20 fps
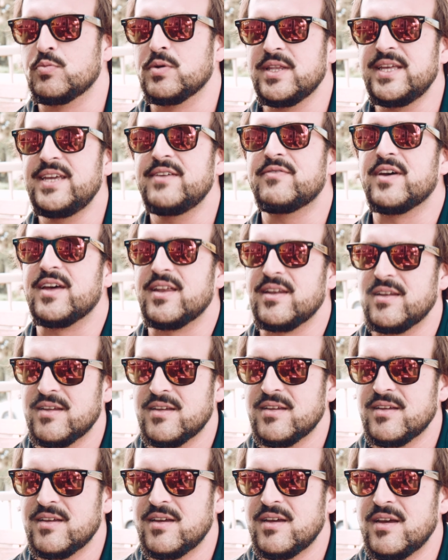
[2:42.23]
believe it
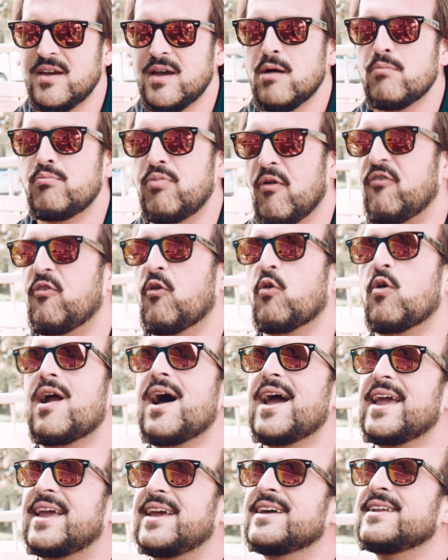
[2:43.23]
before
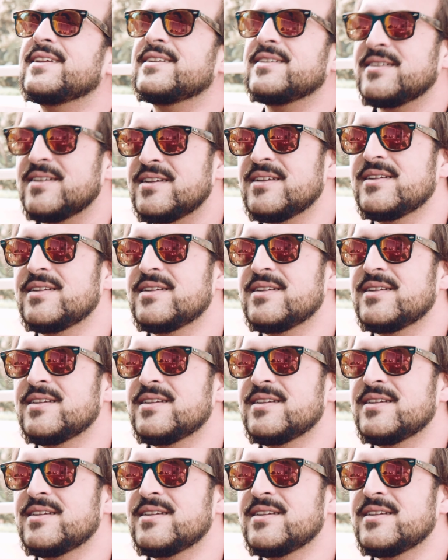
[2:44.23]
I can